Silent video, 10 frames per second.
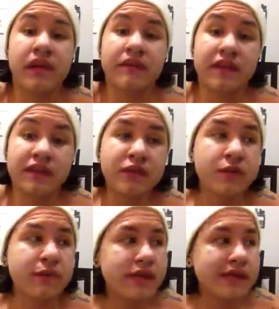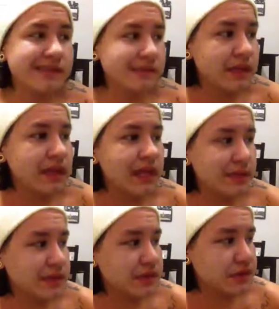life that I do, because leading up
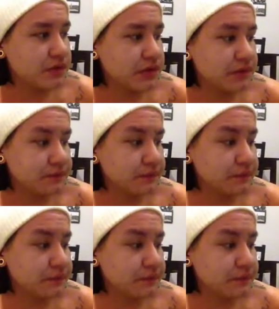to surgery,